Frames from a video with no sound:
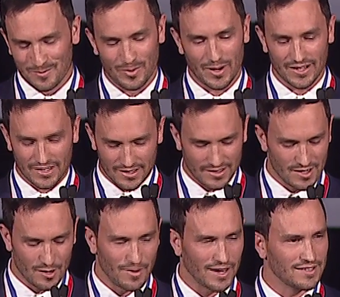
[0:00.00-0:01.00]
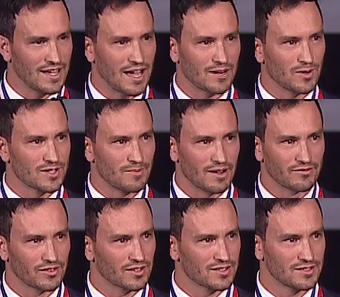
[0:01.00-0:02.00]
But, you know, my dad was my
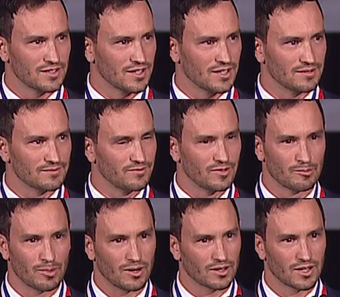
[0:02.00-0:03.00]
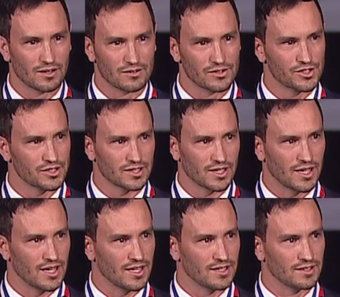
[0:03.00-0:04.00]
first football coach,
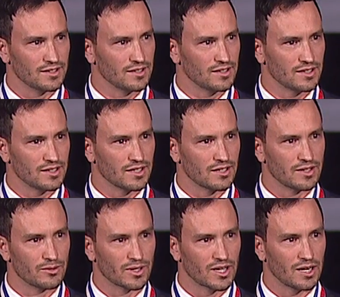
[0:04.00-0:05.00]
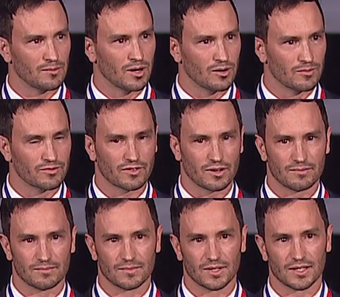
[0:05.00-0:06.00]
and, you know, he would come home
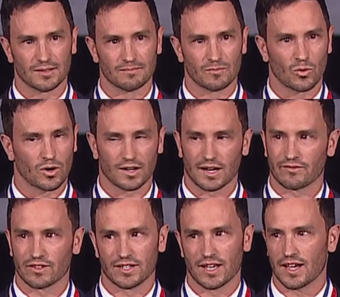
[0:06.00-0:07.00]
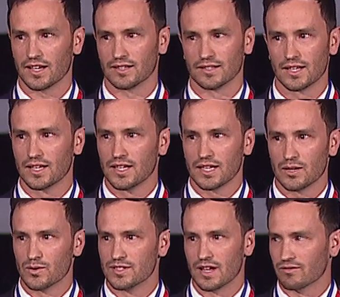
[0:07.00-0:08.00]
from work every day, and he
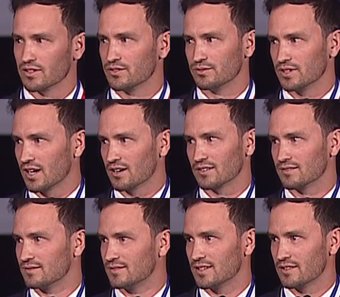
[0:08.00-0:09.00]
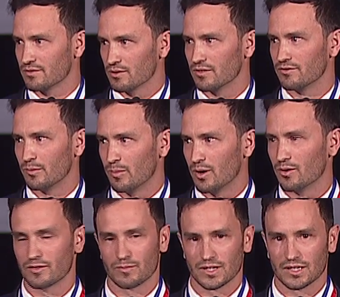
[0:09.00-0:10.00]
was never too tired to throw the football
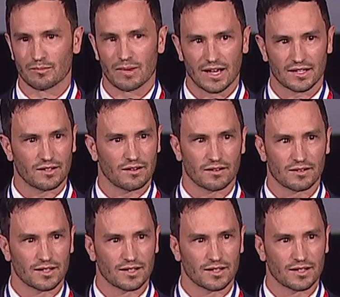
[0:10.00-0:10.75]
with me in the backyard.